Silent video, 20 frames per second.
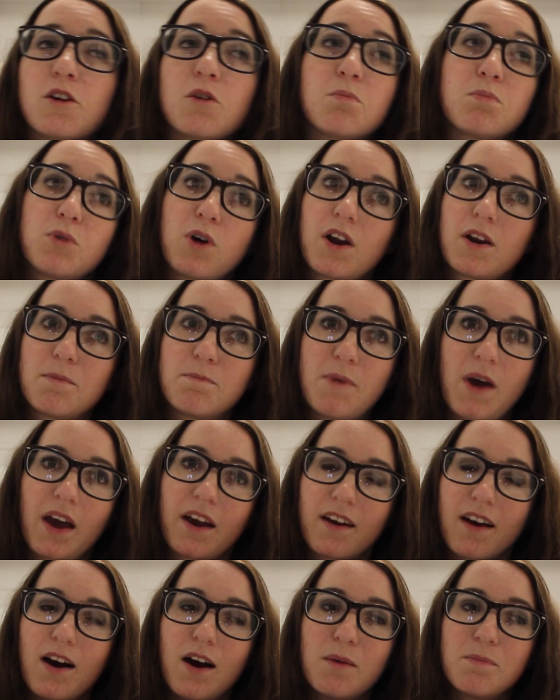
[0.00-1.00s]
brought it
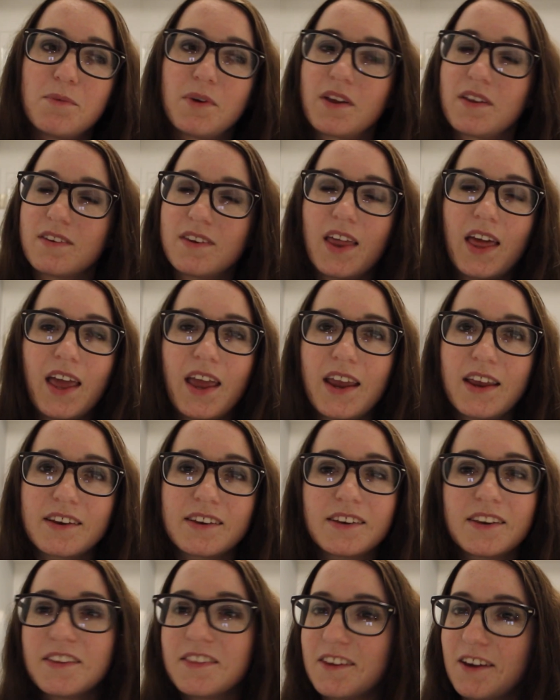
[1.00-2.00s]
back up and ate
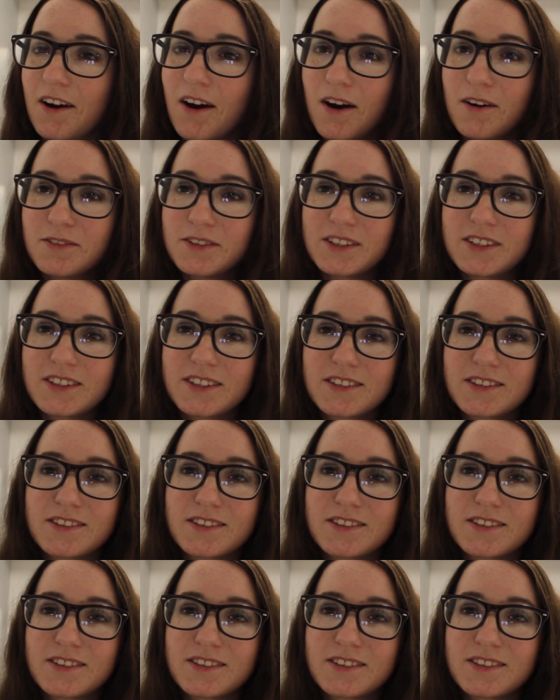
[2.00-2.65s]
it in the office.